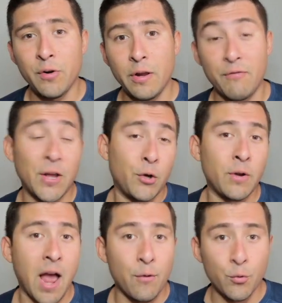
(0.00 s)
if I
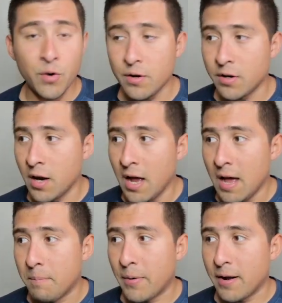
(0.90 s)
could, I would.
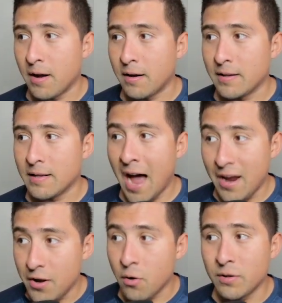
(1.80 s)
But
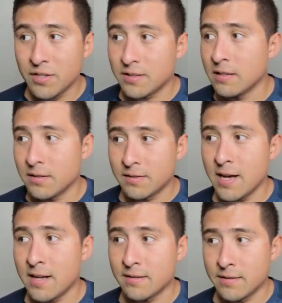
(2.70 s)
I know it still
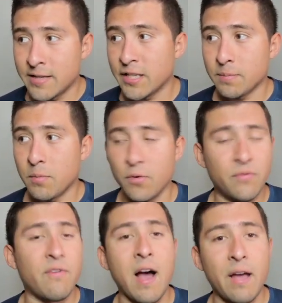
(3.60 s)
says
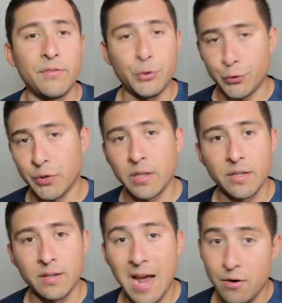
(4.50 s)
6.5
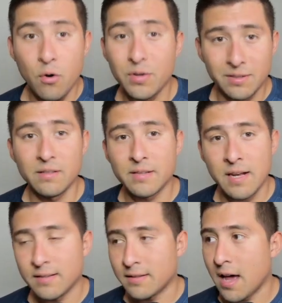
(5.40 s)
trillion. I know it still
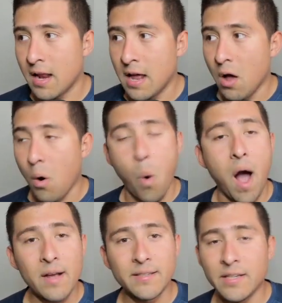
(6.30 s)
says that.
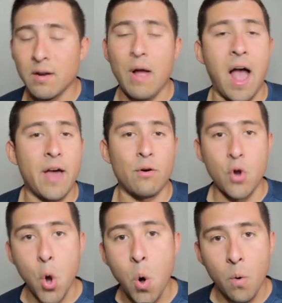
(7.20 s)
Why is it? I
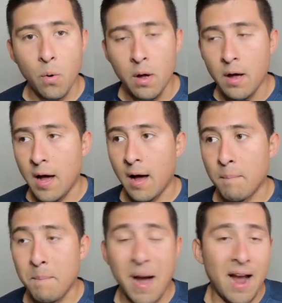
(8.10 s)
don't know.
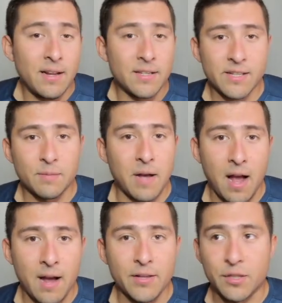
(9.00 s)
Binance is
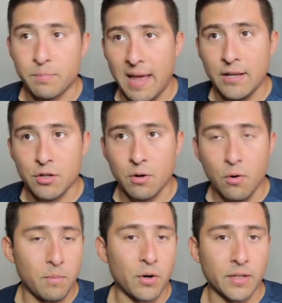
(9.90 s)
behind this page,
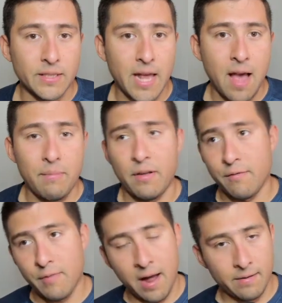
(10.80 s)
CoinMarketCap.
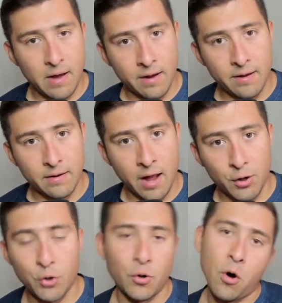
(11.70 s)
If I
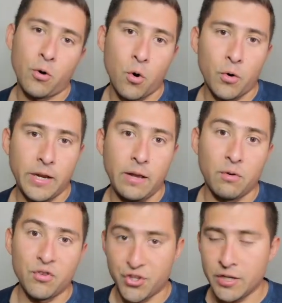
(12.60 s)
could go to
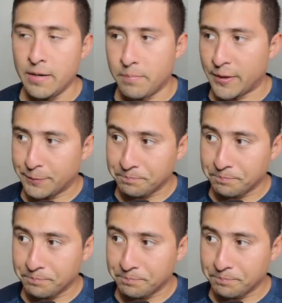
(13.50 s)
CoinGecko and see, but